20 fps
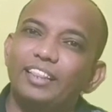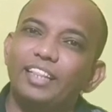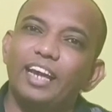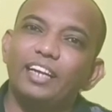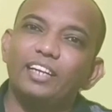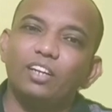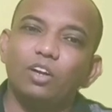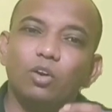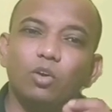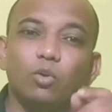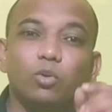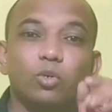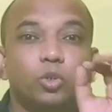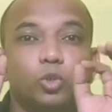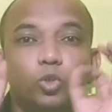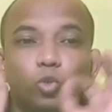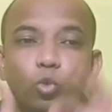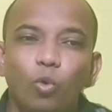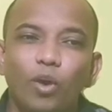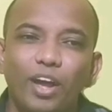and
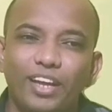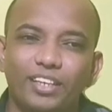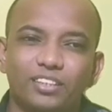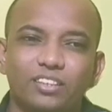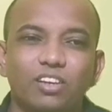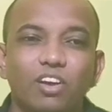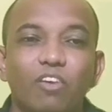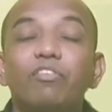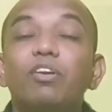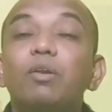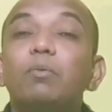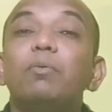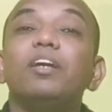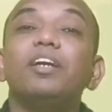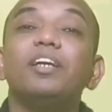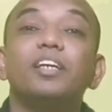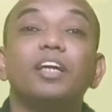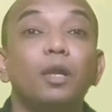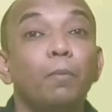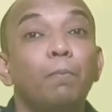that 2x
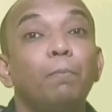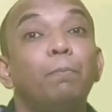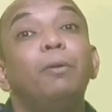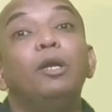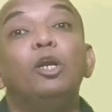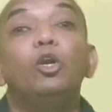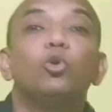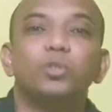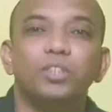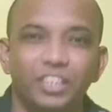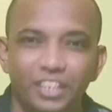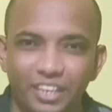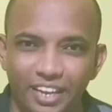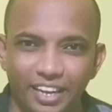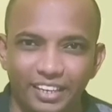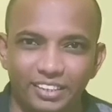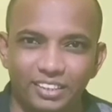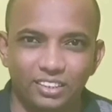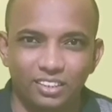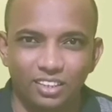will be written below
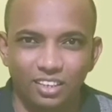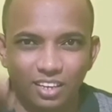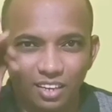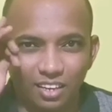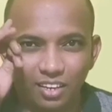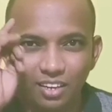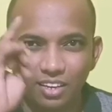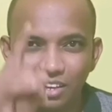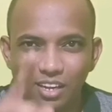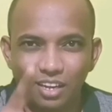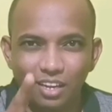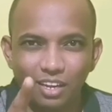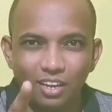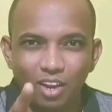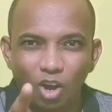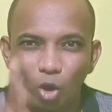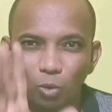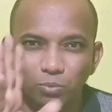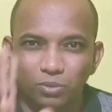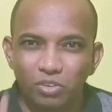3x.
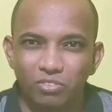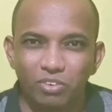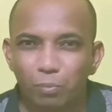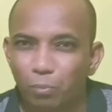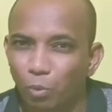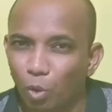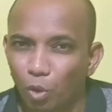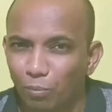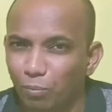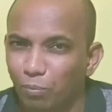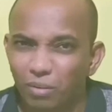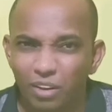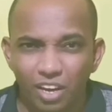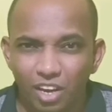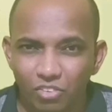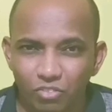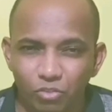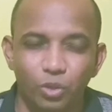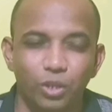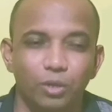Observe it
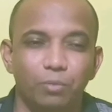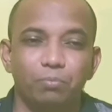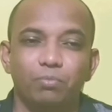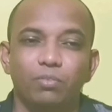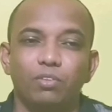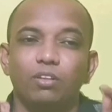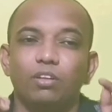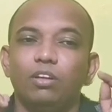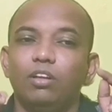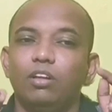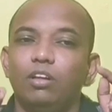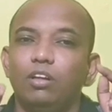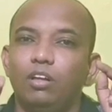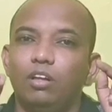carefully.